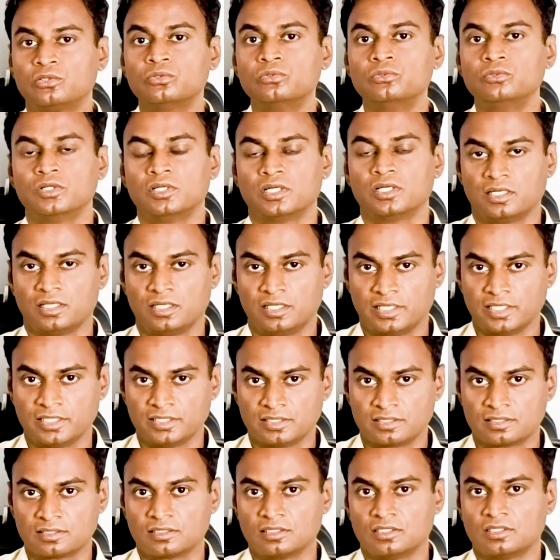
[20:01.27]
to
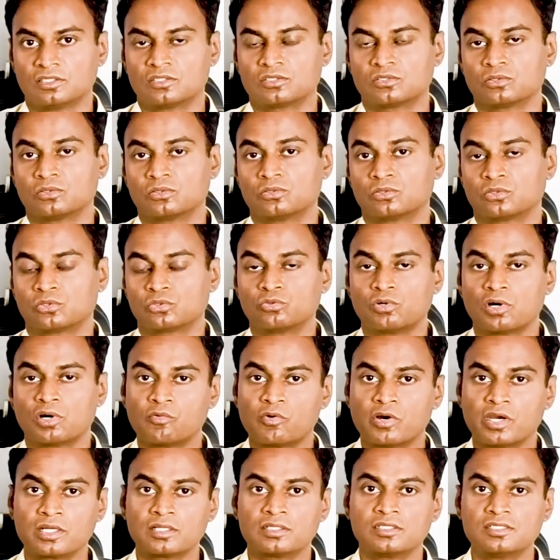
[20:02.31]
death. So to
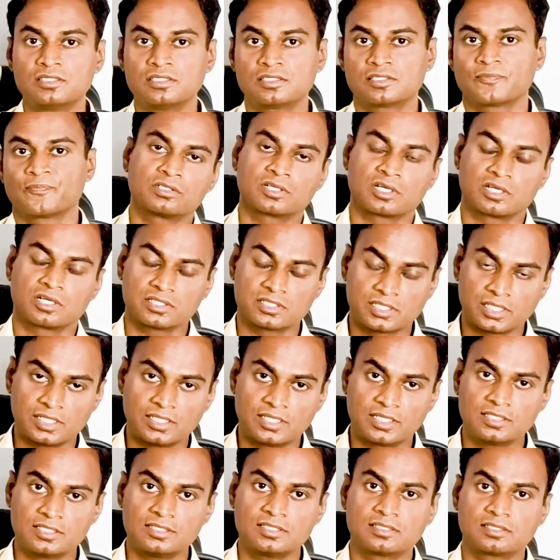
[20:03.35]
avoid this,
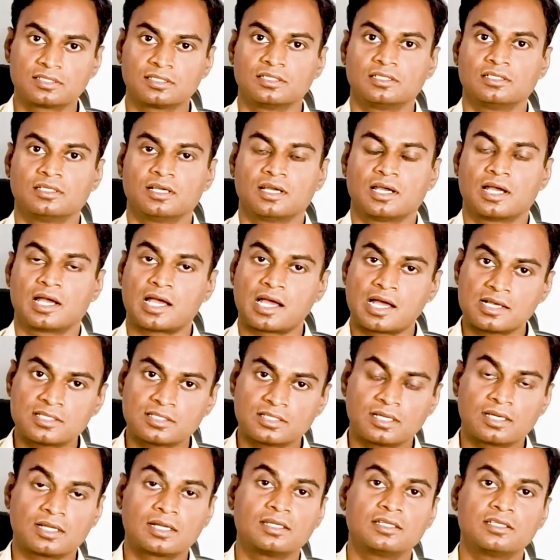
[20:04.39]
consult us as
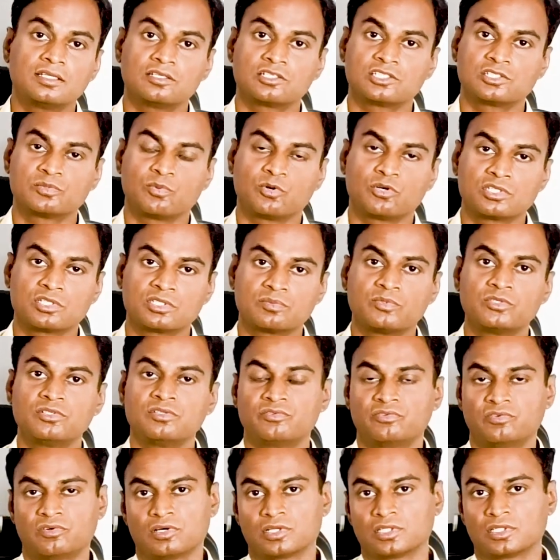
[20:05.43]
early as possible
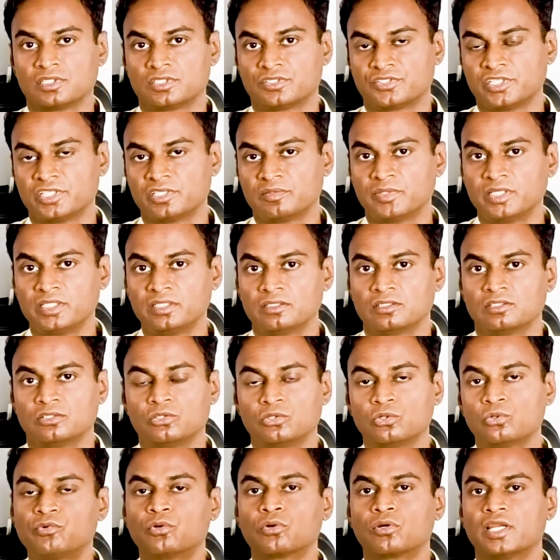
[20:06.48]
for the treatment
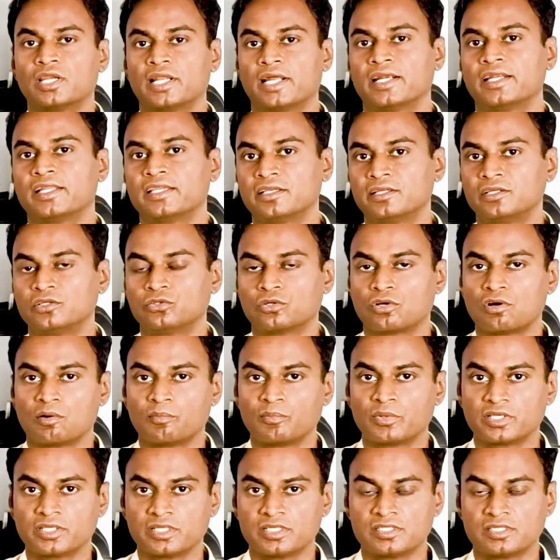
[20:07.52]
before landing into
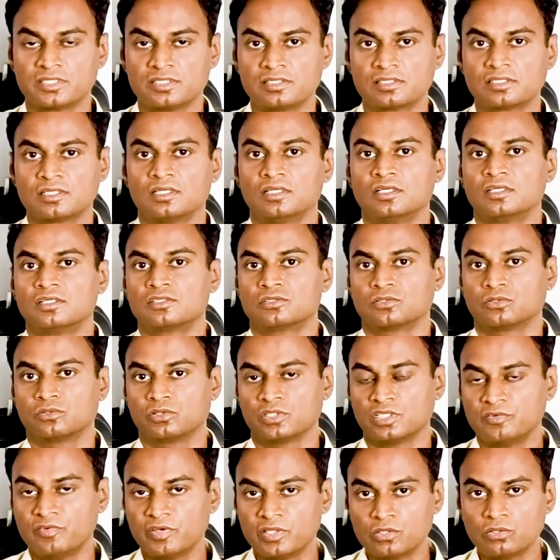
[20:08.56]
complications. So
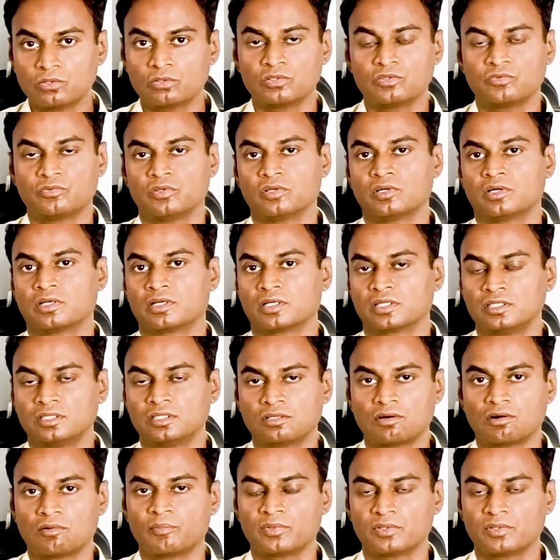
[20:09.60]
even though if you are in
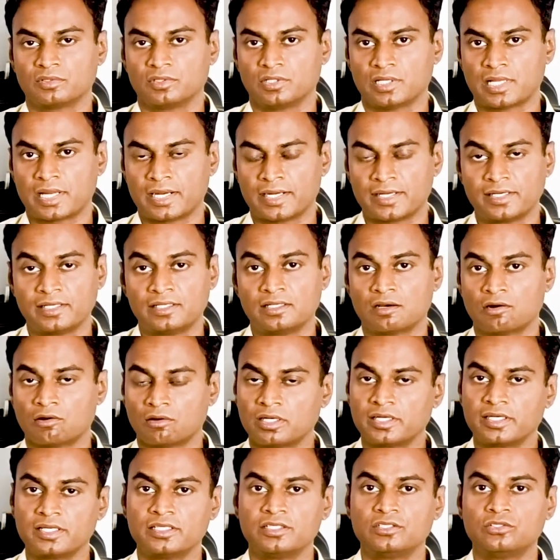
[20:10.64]
landed
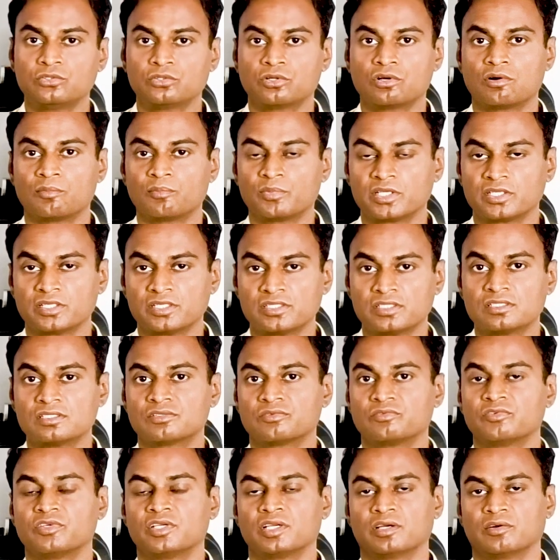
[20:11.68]
already into
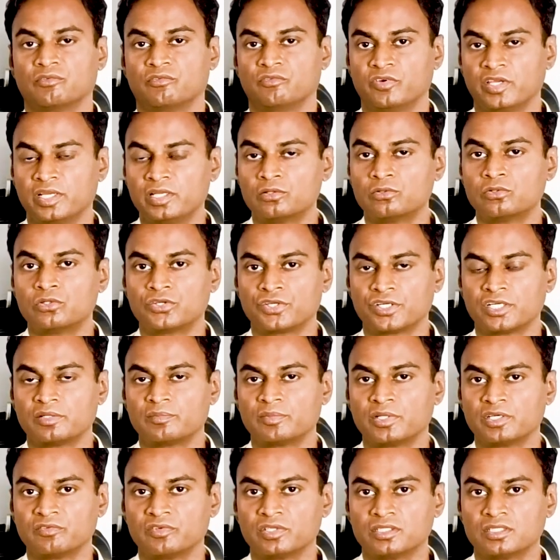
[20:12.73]
complications, we have very good
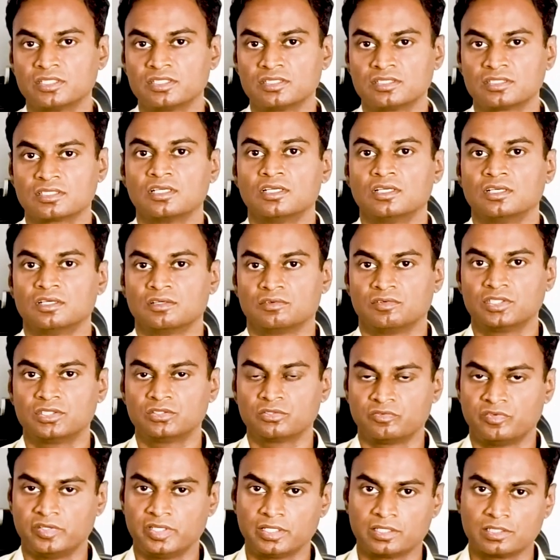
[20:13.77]
treatment with us
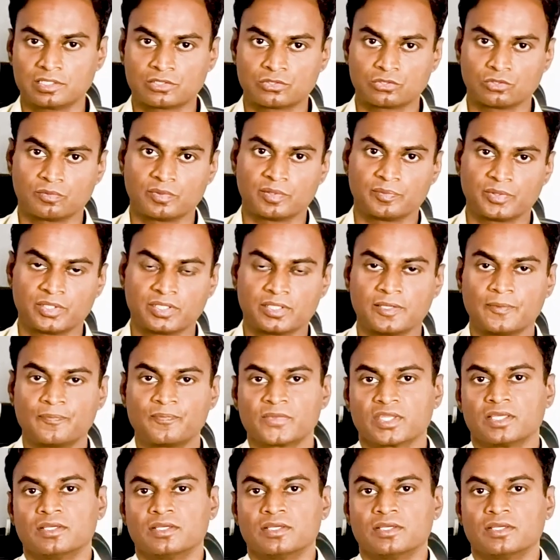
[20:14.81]
with Fiticus Homeopathy.